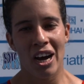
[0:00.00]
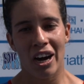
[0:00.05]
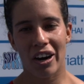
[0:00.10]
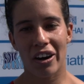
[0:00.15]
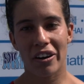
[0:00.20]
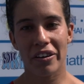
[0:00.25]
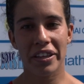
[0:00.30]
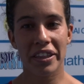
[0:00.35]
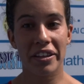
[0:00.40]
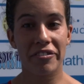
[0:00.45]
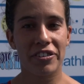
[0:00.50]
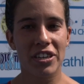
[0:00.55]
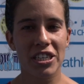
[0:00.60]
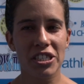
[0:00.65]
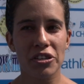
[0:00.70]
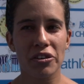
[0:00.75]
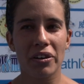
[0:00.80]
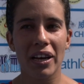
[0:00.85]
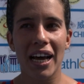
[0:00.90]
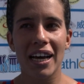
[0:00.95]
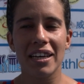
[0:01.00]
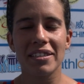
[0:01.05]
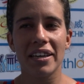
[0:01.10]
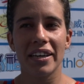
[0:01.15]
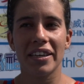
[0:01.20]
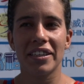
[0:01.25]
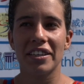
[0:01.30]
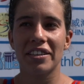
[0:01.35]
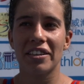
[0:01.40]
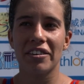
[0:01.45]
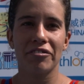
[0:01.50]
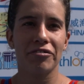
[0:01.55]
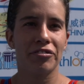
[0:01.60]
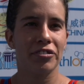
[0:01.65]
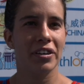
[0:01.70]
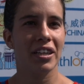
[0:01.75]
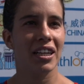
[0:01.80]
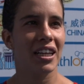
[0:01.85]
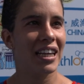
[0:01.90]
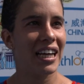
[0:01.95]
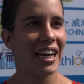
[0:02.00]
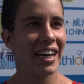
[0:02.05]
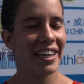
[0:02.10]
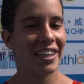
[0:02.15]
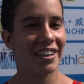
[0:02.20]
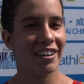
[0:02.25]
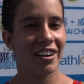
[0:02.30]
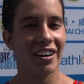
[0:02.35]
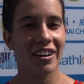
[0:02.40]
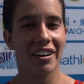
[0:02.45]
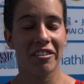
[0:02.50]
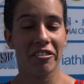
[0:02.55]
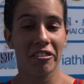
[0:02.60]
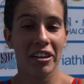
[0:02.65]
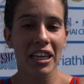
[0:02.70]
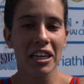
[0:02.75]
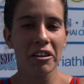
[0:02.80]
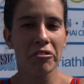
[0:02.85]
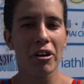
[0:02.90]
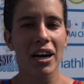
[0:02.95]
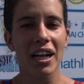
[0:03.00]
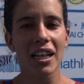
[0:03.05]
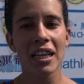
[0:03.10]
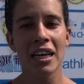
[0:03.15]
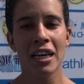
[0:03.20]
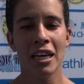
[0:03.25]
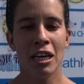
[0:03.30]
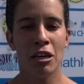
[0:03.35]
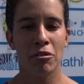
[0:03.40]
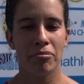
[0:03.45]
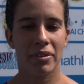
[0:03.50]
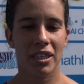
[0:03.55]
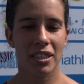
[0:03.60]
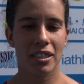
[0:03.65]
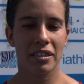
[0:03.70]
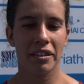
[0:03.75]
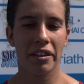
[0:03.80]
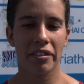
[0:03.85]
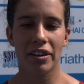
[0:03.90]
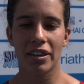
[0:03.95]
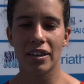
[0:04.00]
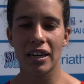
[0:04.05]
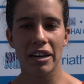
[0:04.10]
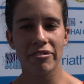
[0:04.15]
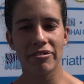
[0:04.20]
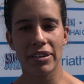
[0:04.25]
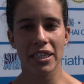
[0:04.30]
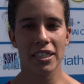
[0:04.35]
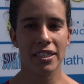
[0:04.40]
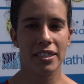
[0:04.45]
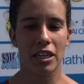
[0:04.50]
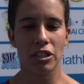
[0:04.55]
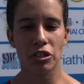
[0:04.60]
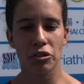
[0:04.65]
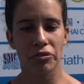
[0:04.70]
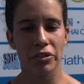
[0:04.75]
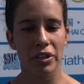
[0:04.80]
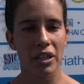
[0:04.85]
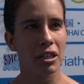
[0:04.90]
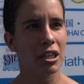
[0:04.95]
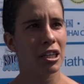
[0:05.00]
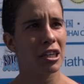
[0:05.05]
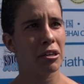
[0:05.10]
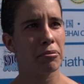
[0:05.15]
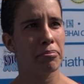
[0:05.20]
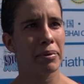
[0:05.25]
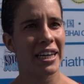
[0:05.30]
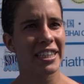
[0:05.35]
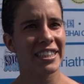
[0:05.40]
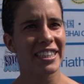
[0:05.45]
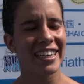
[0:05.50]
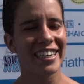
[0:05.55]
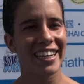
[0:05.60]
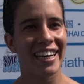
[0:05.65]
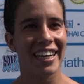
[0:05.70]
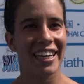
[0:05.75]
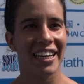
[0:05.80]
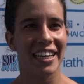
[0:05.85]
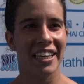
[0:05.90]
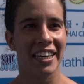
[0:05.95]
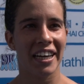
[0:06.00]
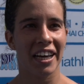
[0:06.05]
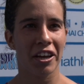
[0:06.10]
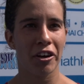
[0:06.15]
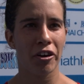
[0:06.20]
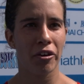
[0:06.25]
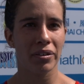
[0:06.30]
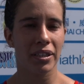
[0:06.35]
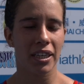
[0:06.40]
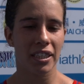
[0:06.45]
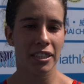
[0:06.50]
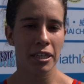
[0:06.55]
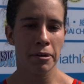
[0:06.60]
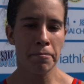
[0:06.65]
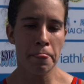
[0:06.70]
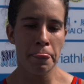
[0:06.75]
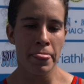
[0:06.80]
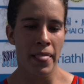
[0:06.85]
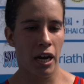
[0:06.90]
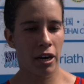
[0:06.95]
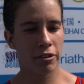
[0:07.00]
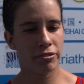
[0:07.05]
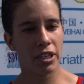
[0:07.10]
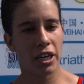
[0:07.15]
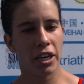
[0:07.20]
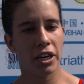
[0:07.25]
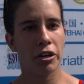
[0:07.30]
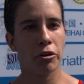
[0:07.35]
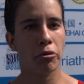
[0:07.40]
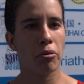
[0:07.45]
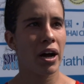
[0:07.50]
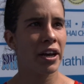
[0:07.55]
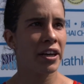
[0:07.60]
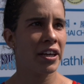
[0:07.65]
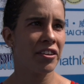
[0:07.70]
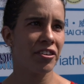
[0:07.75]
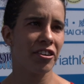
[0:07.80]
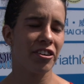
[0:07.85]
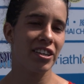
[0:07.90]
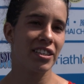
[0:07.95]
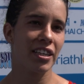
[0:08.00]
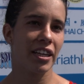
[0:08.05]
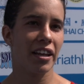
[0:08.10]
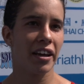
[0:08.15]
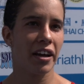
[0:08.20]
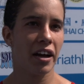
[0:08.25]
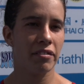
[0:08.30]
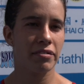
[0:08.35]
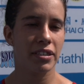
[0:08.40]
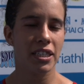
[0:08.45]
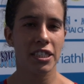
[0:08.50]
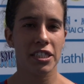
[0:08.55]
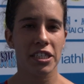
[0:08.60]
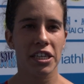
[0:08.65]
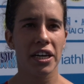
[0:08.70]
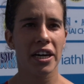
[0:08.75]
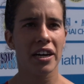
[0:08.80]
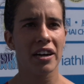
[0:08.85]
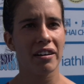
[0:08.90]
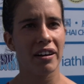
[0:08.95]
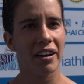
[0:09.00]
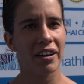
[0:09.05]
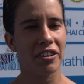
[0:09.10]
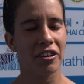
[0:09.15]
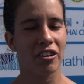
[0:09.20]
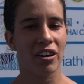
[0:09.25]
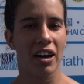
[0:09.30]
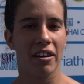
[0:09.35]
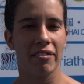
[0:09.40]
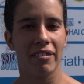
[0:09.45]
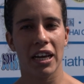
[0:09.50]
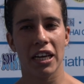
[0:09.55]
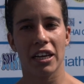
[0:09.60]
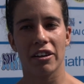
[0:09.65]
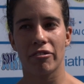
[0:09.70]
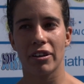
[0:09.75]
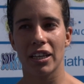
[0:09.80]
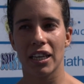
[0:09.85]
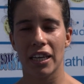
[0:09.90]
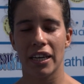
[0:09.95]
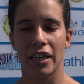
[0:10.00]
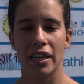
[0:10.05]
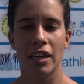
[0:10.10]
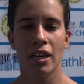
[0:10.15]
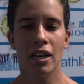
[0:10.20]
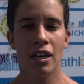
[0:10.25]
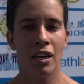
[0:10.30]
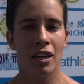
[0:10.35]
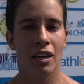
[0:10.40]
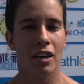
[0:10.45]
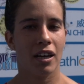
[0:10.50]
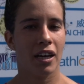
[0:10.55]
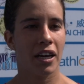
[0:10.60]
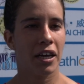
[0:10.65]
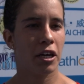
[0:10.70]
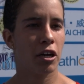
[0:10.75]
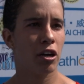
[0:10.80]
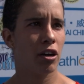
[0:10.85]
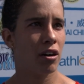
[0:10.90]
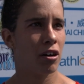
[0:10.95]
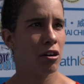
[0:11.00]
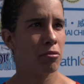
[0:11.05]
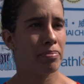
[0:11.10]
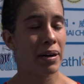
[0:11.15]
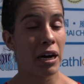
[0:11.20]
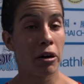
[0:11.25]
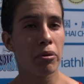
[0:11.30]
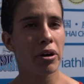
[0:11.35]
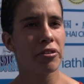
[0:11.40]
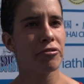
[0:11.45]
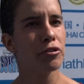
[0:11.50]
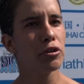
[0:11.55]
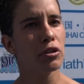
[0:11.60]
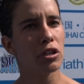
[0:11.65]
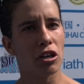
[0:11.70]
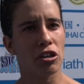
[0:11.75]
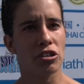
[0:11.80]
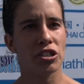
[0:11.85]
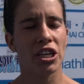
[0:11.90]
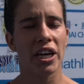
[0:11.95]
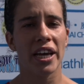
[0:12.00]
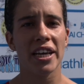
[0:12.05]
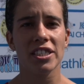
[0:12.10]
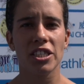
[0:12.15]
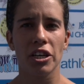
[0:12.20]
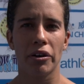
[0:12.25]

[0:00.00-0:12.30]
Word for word: Oh, in the first two laps I didn't feel like uh, really well, but in the third lap I start to feel uh, better, and I know that after one injury that I have this year, I don't have like really like uh, powerful or change.